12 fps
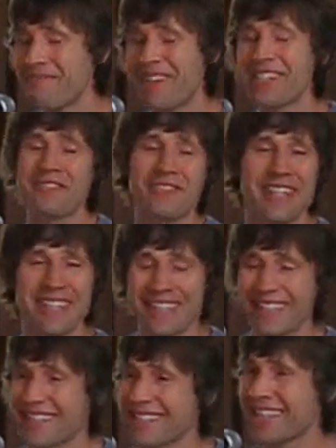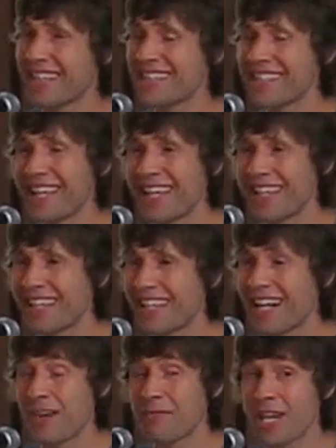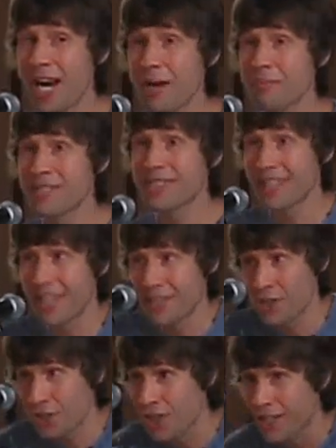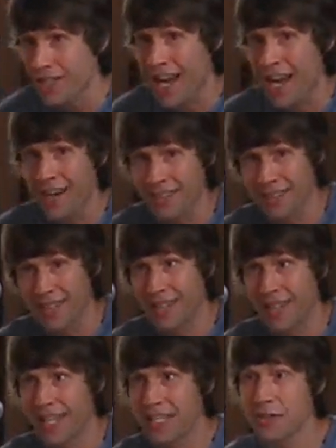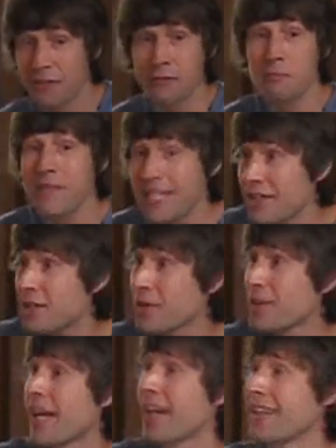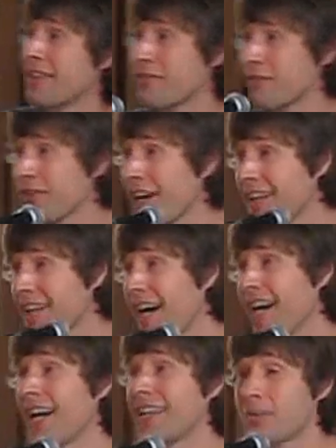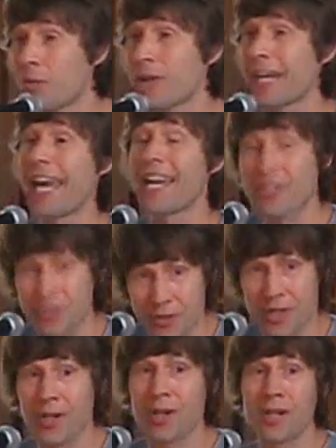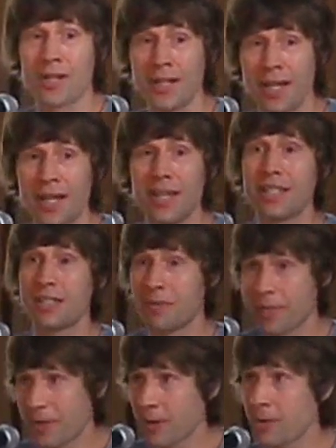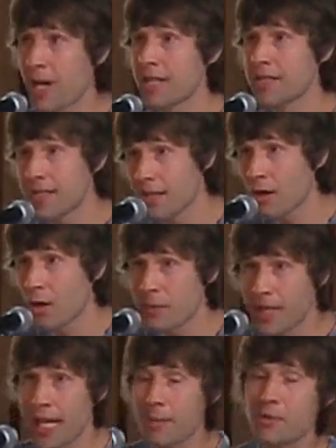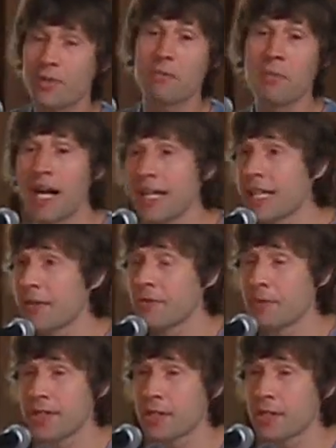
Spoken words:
Best friend in a sense. And I'm the opposite. I just shut down. And so for me to do that in front, I had to work extra hard to make my runs, and it all became sort of mind games for me.